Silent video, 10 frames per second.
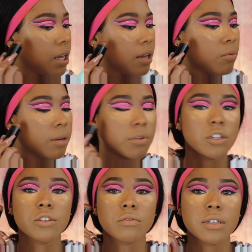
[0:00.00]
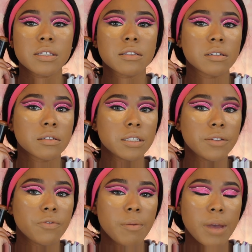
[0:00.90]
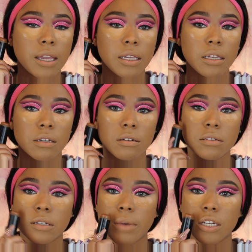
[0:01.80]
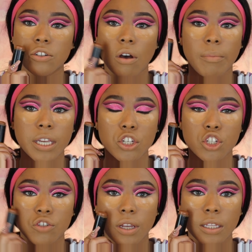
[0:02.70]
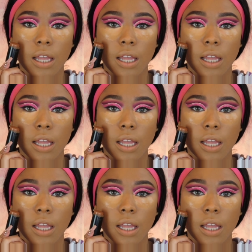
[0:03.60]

And what I'm gonna do is literally from my ear to my jaw, make a straight